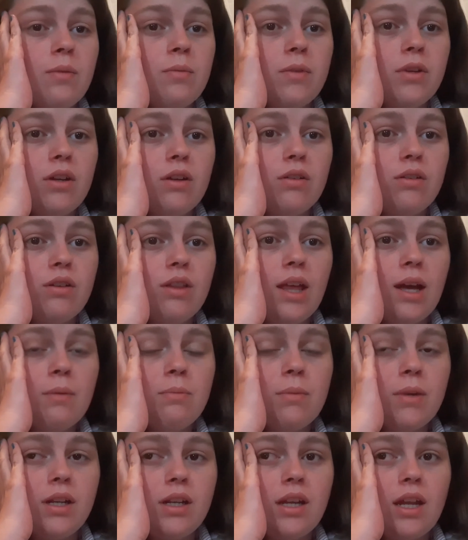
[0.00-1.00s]
I'm going to go do that
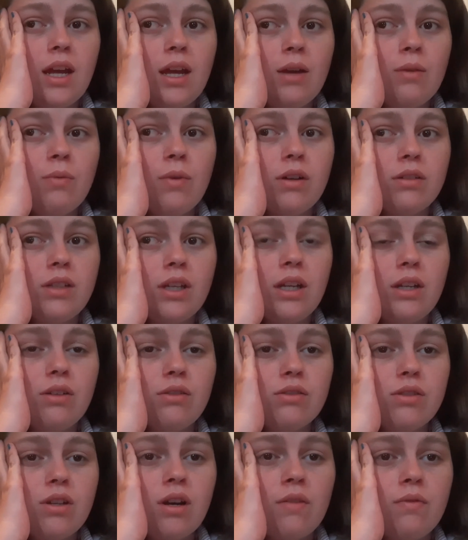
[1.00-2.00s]
Monday while
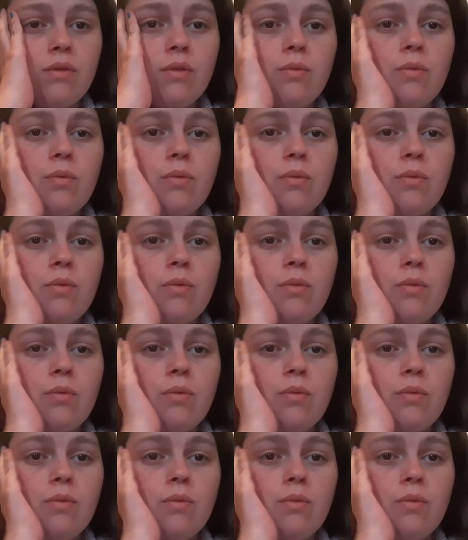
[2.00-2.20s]
Daniel's off